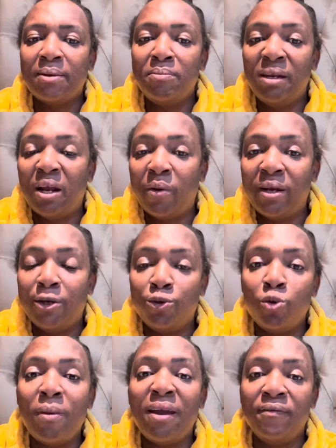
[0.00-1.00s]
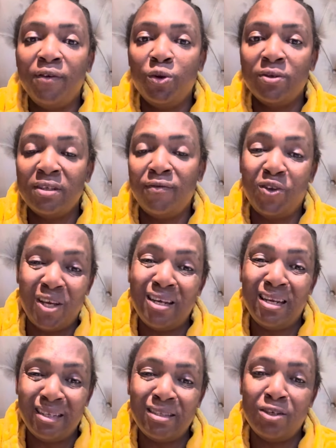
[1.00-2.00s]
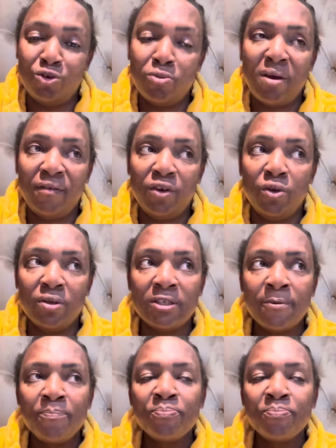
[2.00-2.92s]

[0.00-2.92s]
I mean, when I do my videos, if you can listen to my videos,